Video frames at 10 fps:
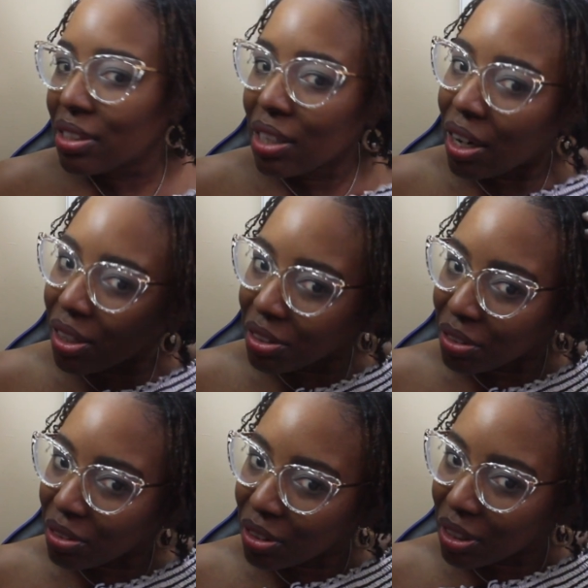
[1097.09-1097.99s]
see how
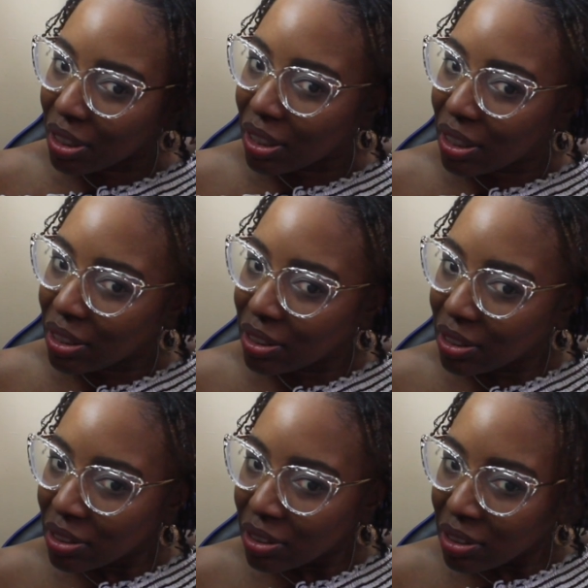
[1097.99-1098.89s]
they're looking,
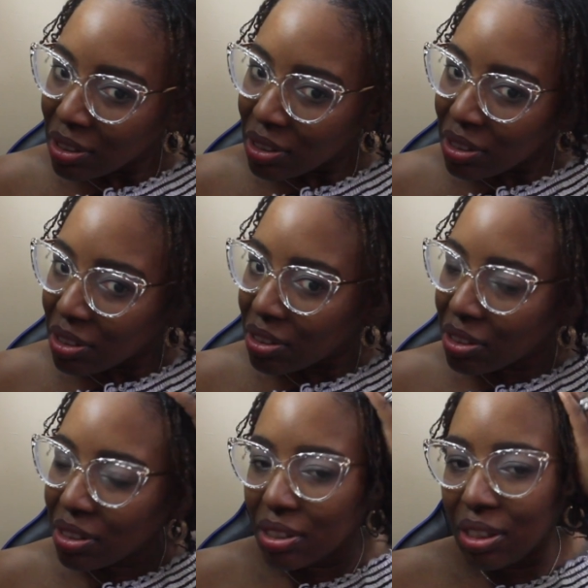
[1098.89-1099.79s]

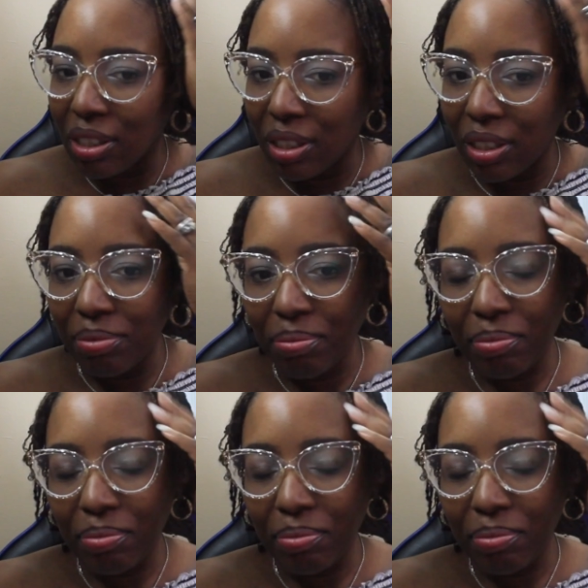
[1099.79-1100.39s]
see,